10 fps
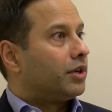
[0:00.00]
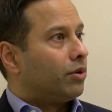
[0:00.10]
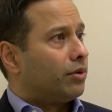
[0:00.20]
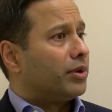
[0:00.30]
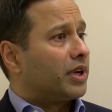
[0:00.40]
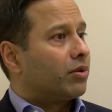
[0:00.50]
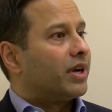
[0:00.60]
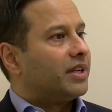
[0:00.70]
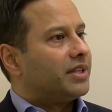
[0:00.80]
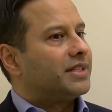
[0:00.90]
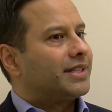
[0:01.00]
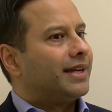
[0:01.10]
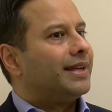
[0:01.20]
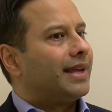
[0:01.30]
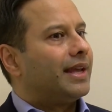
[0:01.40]
to go to an accredited
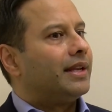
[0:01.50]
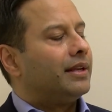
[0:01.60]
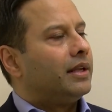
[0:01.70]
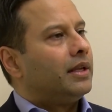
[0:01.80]
site and